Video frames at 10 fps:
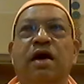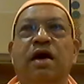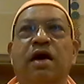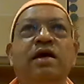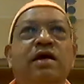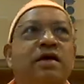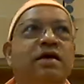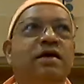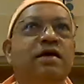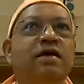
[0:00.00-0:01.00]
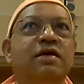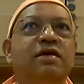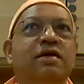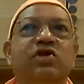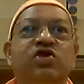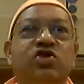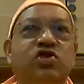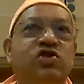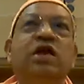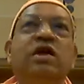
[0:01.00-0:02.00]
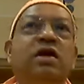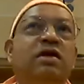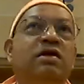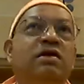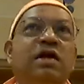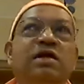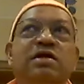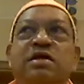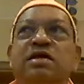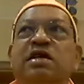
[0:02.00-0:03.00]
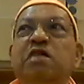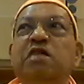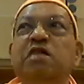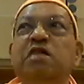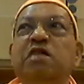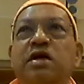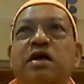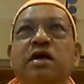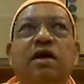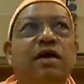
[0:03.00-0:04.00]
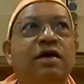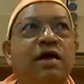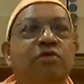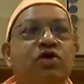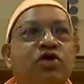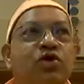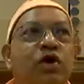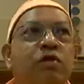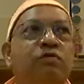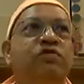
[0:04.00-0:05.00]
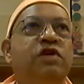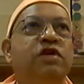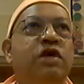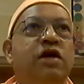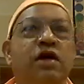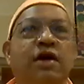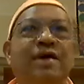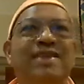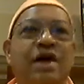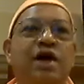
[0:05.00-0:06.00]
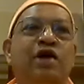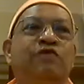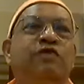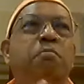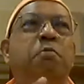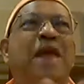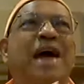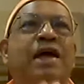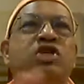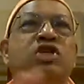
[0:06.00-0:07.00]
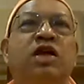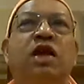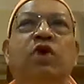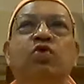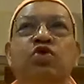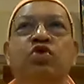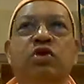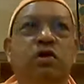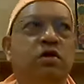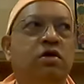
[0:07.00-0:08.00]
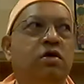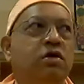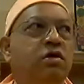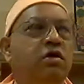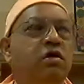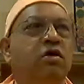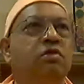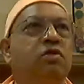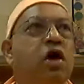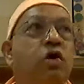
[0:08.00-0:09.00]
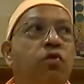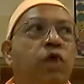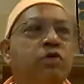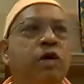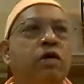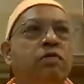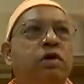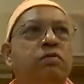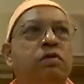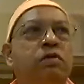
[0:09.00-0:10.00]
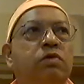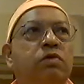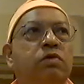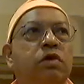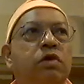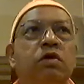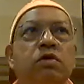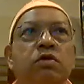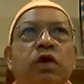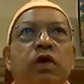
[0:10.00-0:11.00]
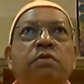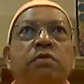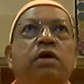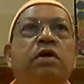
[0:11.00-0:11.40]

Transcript: and the sin, that is the demerit, comes to him first as a kind of a blackish cloud. Because wait, what happened?